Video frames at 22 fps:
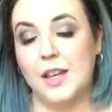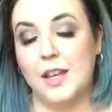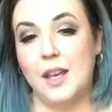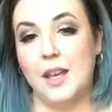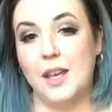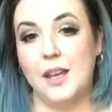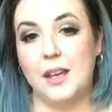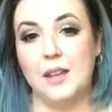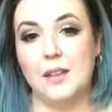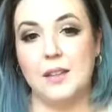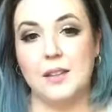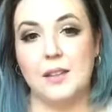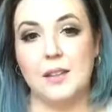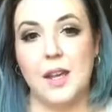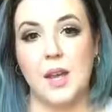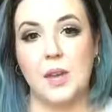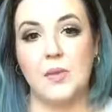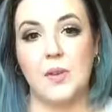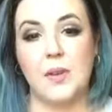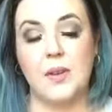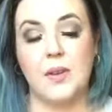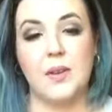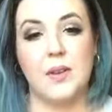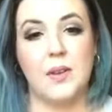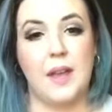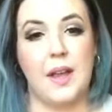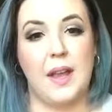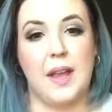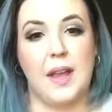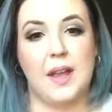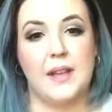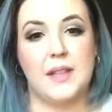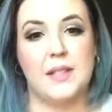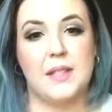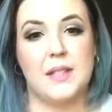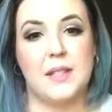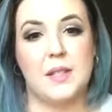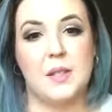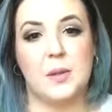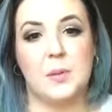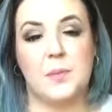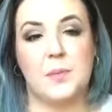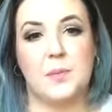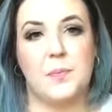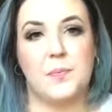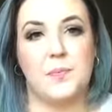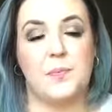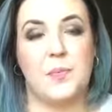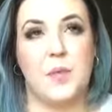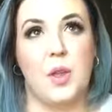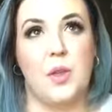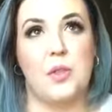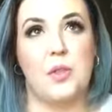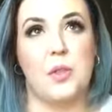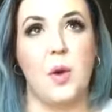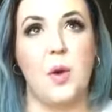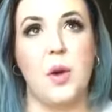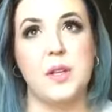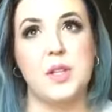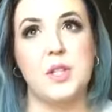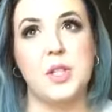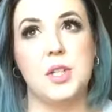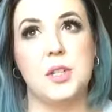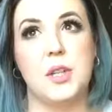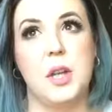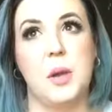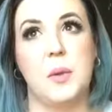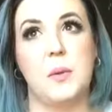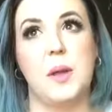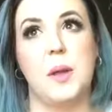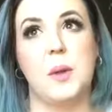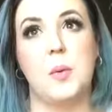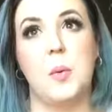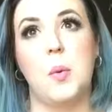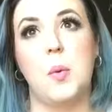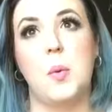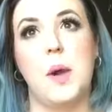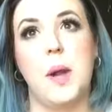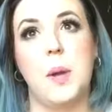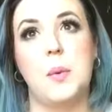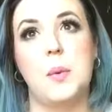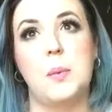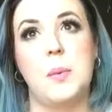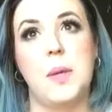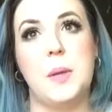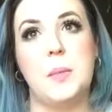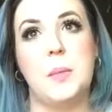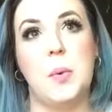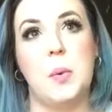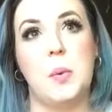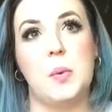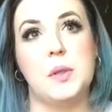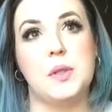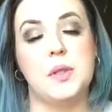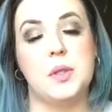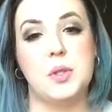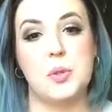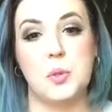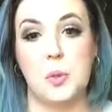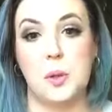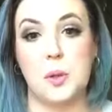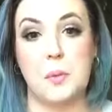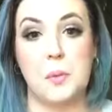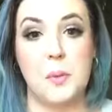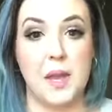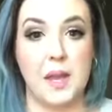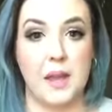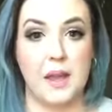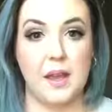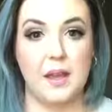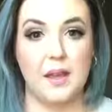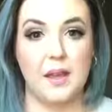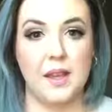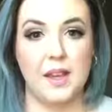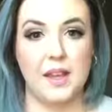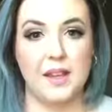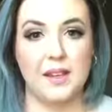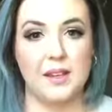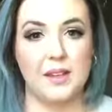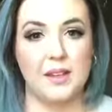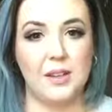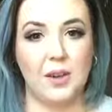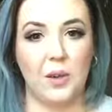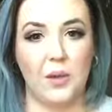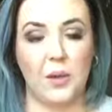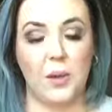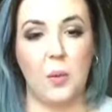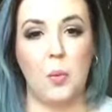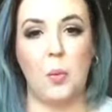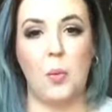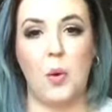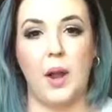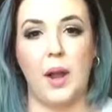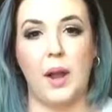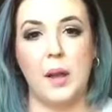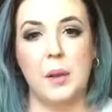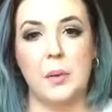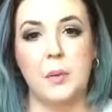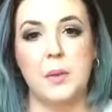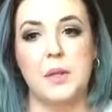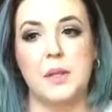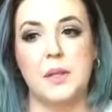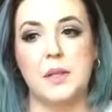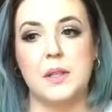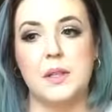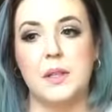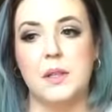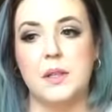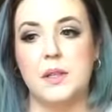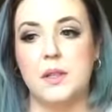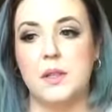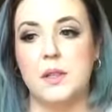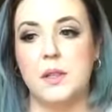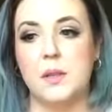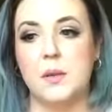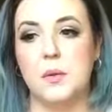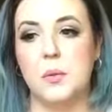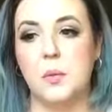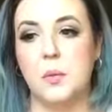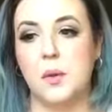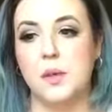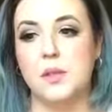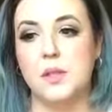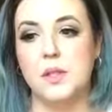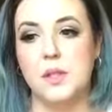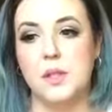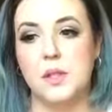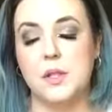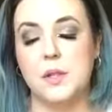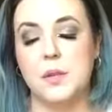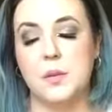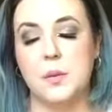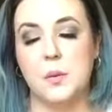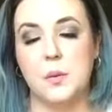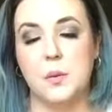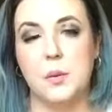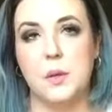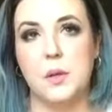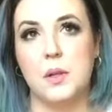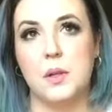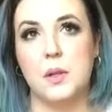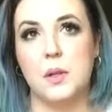And I've had some thoughts, you know, like, well, why would people want to join me? You know, like, why would you want to